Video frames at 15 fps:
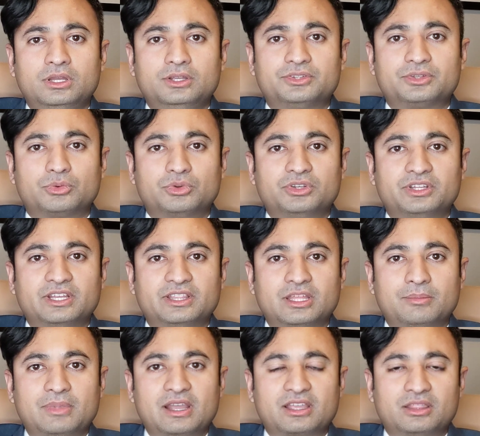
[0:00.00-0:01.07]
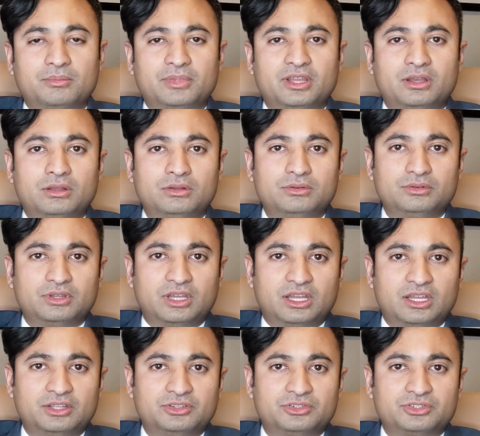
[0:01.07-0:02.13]
So when you get that back in the mail,
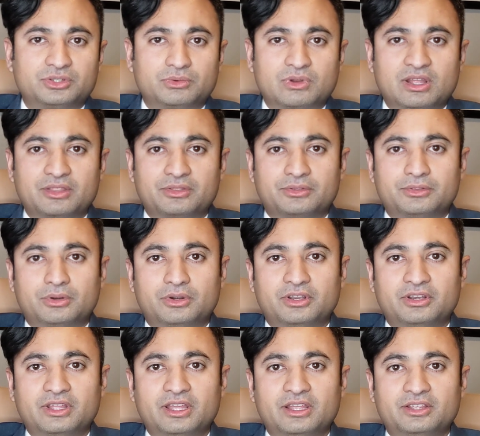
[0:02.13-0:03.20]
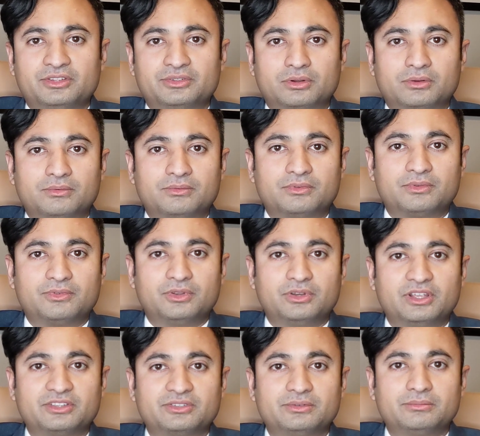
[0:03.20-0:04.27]
usually around 30 days or a few
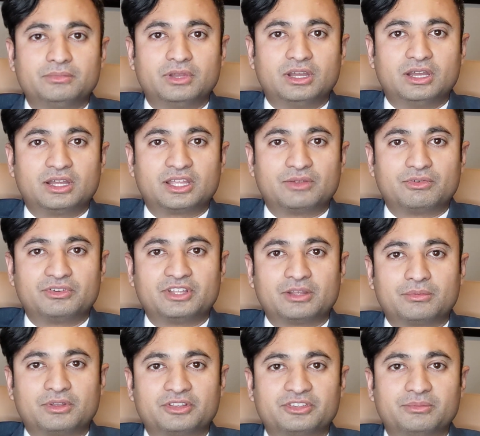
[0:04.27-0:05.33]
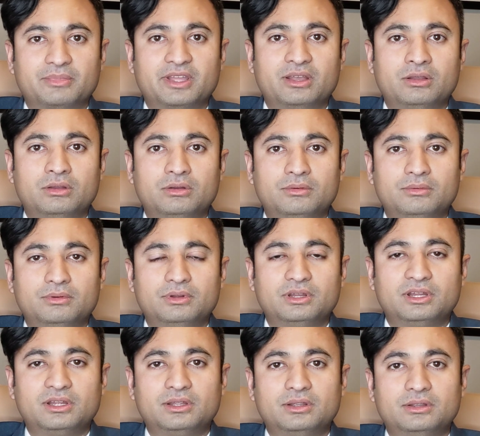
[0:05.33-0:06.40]
days, give or take, because of mail
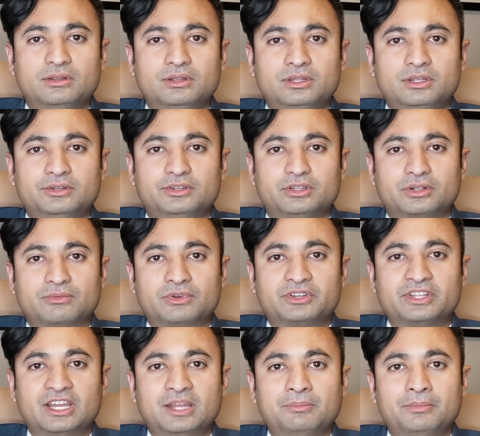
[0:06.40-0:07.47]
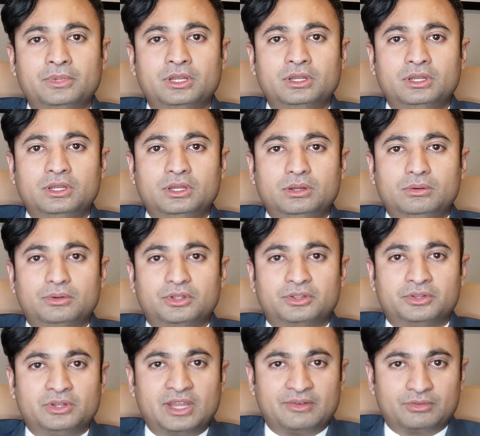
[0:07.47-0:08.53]
delivery time,
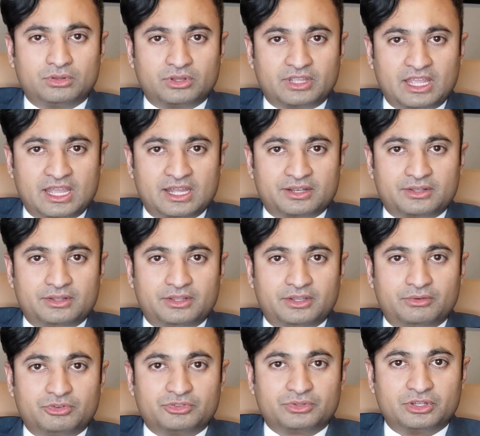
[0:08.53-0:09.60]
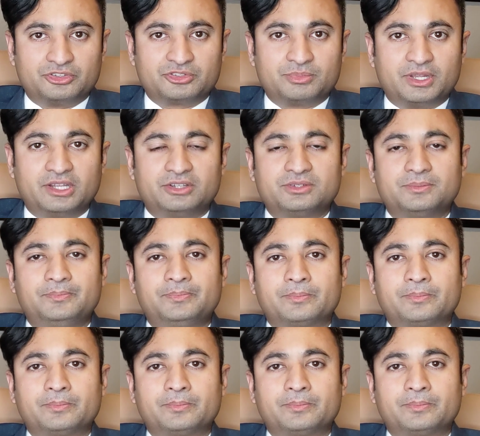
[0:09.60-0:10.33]
you have to look at the results page.